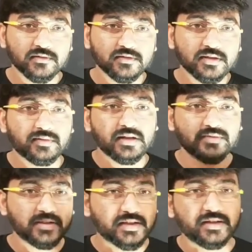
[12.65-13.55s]
Sometimes
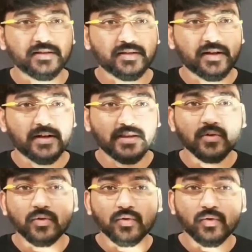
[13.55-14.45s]
the charges are at the
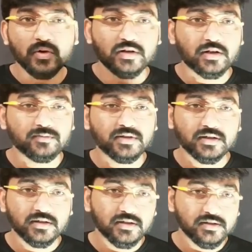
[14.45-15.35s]
corner of the
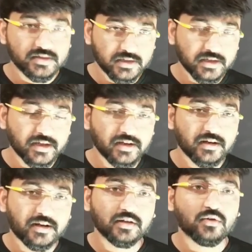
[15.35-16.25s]
triangle,
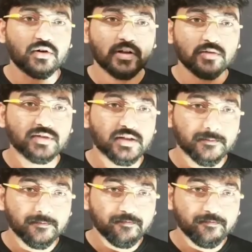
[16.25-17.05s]
at the corner of the